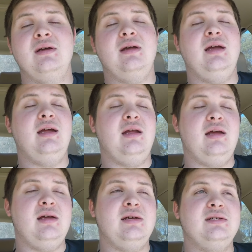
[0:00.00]

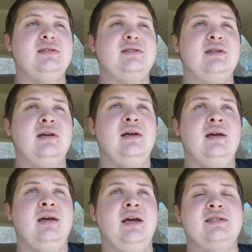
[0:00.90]

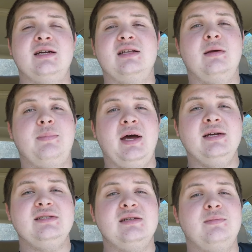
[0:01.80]
It's not the
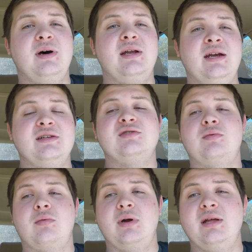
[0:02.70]
best, but it is
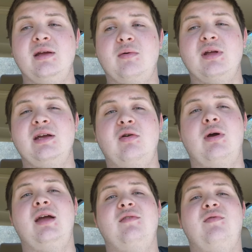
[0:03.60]
really
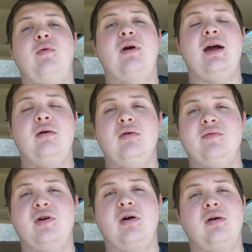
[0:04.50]
great for how old of
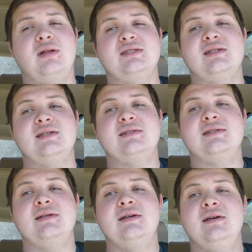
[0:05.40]
a car this is.
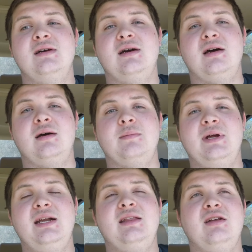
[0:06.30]

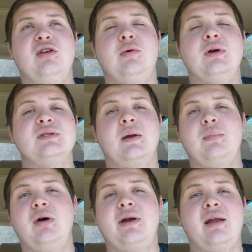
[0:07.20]
Anything newer is going to
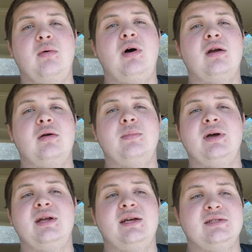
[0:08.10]
blow it out of the water,
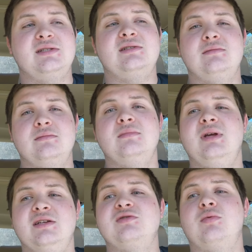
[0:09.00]
but it's
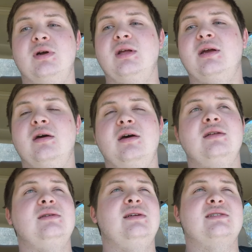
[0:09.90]
really
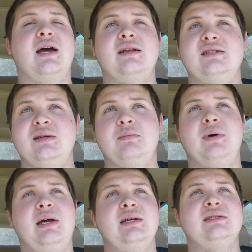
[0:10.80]
good. It's got deep
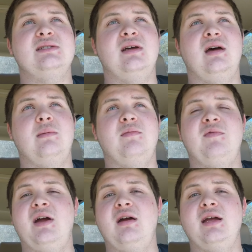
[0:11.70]
bass,
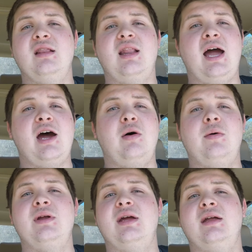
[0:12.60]
very
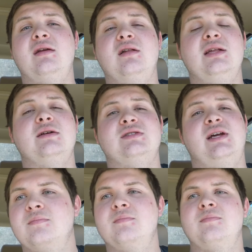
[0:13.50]
loud and clear sound.